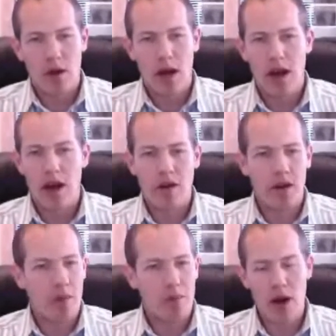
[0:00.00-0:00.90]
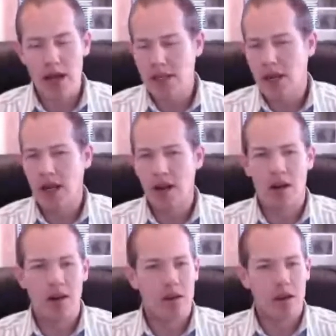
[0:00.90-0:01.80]
uh, our president,
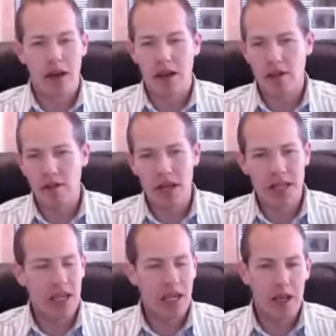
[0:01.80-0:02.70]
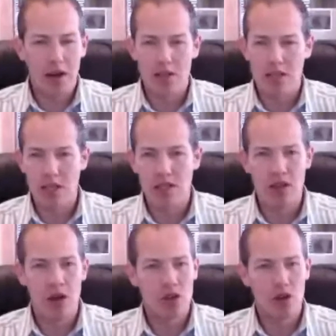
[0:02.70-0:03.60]
our uh, Levi King, our
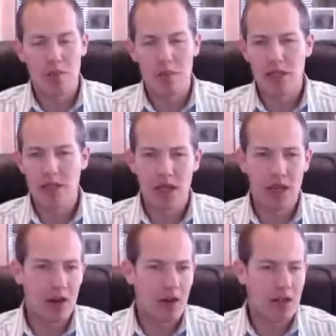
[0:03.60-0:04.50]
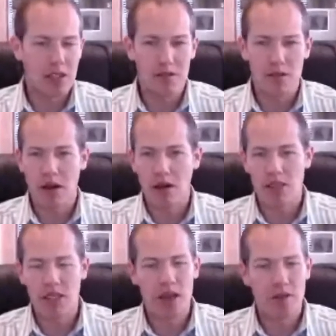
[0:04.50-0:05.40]
CTO Trent Miskin, our our
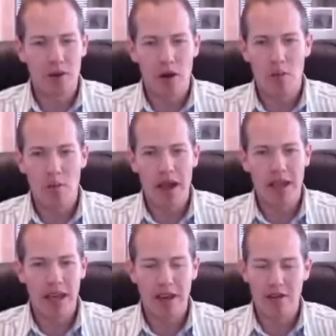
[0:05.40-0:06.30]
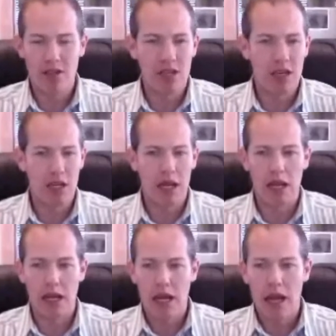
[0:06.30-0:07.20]
CFO Mike Henderson,
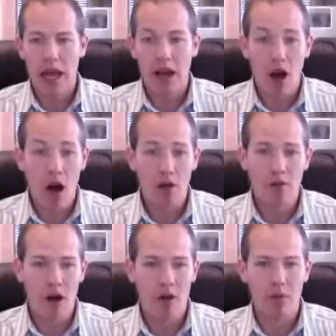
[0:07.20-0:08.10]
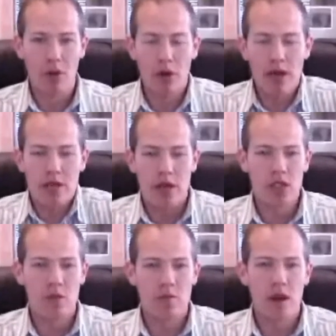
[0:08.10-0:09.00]
and and all of our employees are
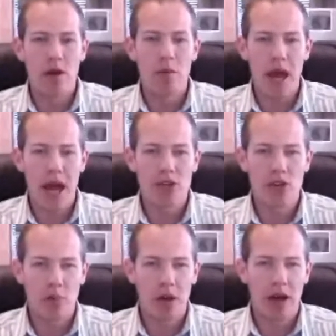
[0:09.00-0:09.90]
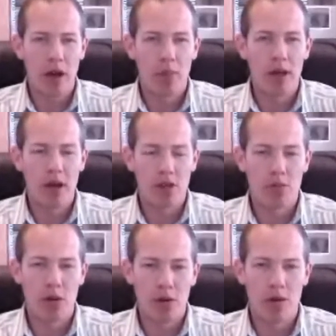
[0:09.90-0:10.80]
just very passionate about helping
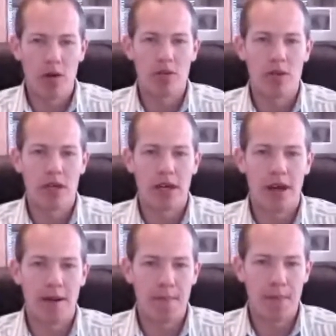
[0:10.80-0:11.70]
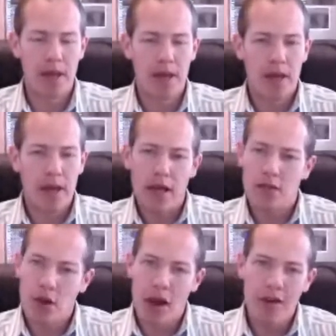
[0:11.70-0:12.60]
entrepreneurs. Um, and
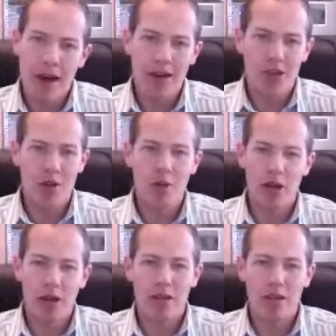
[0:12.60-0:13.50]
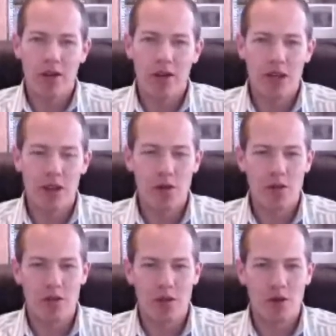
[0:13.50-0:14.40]
so I'd, I'd, attribute it, you know, to
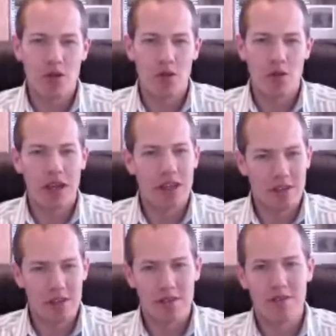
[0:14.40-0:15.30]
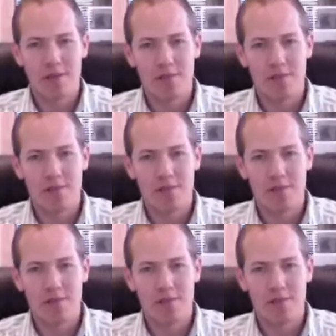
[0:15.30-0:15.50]
those those two things.